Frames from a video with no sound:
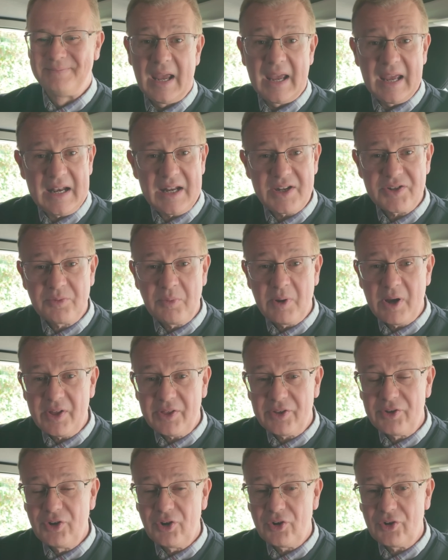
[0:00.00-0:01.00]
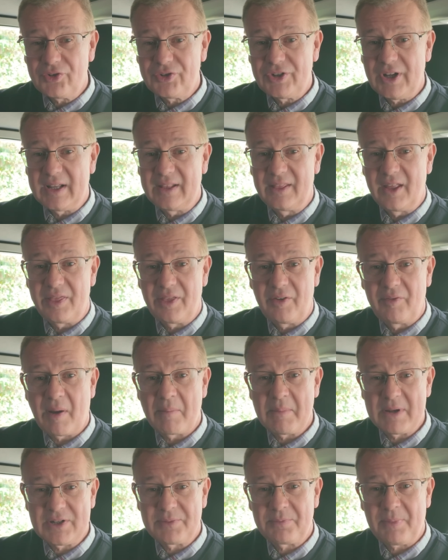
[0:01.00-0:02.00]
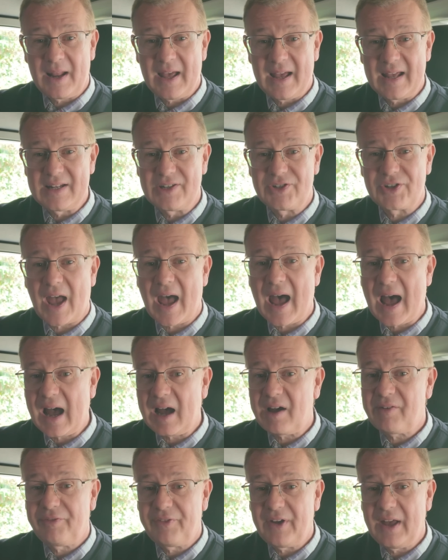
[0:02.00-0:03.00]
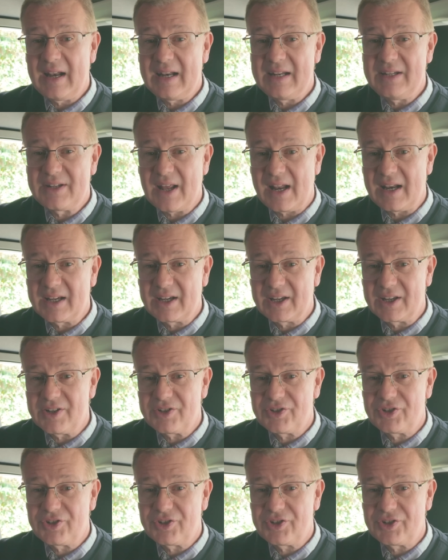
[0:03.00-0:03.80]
It is worth noting that the Remis blinds are fairly delicate,